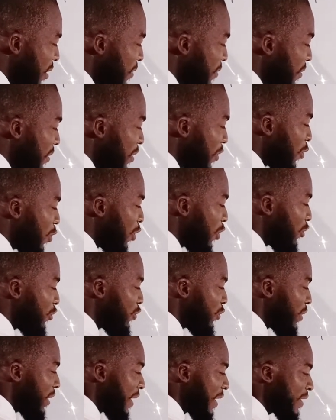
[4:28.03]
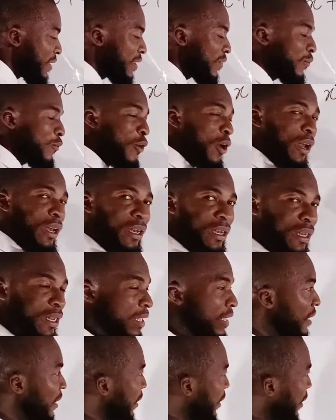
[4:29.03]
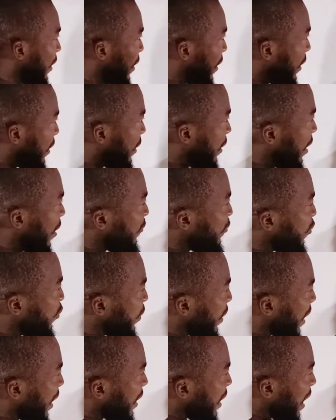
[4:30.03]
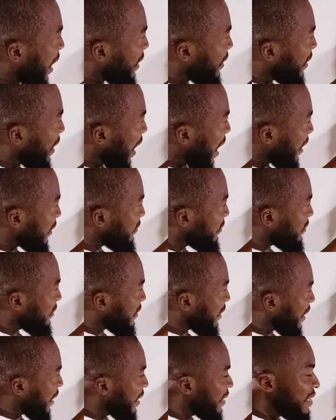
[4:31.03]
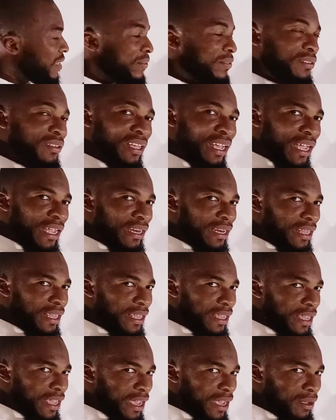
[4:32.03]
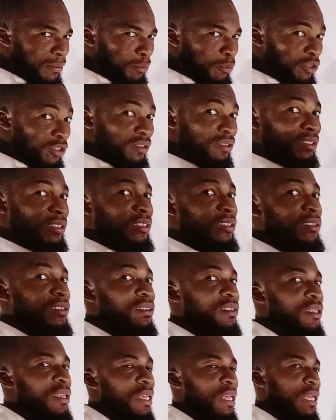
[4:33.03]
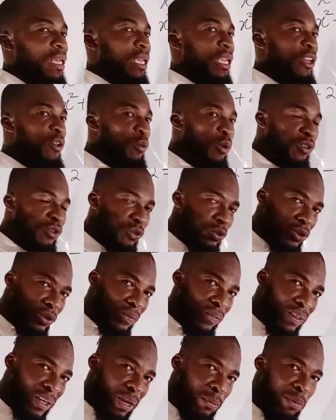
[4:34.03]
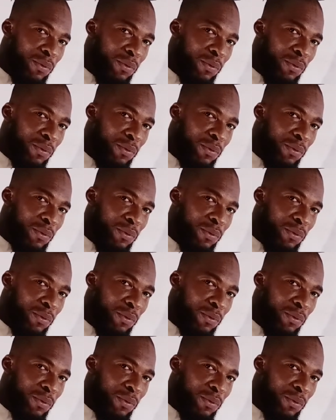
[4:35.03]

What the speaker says: is equal to negative 1. Therefore, we can attach negative sign here. But since it was not there